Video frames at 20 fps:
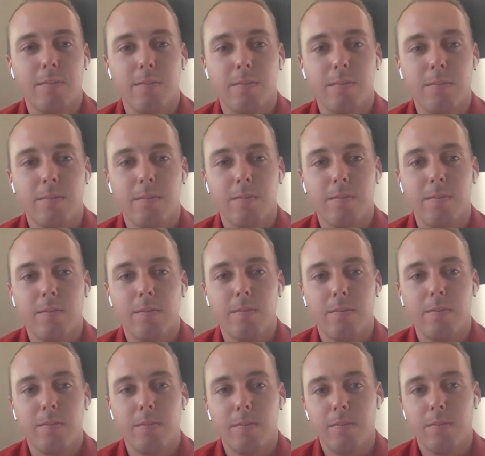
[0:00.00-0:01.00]

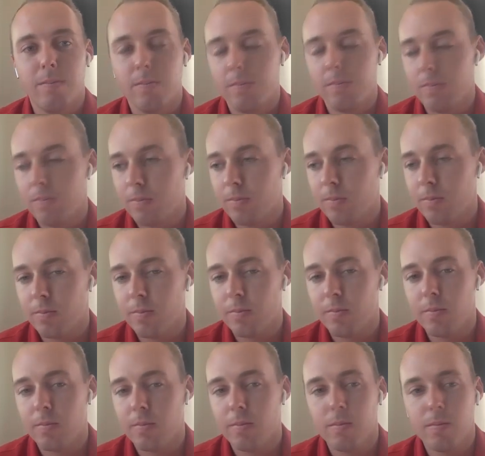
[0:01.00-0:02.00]

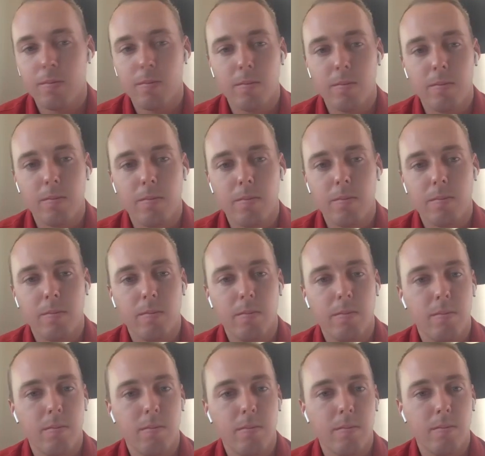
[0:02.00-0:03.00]

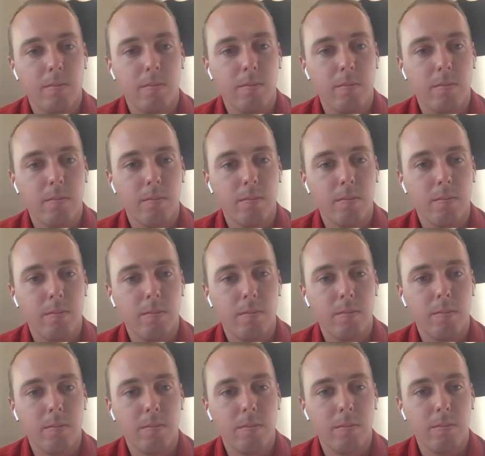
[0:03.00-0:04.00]

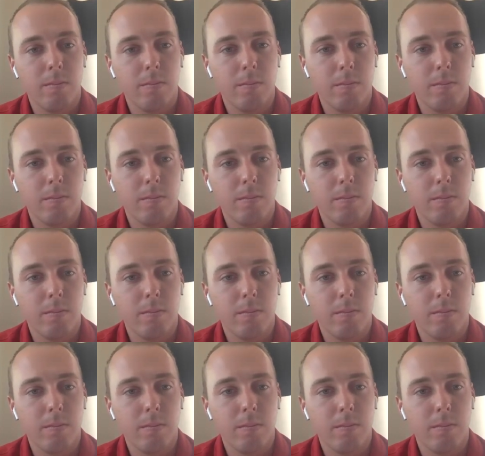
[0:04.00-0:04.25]
No one is speaking in this clip.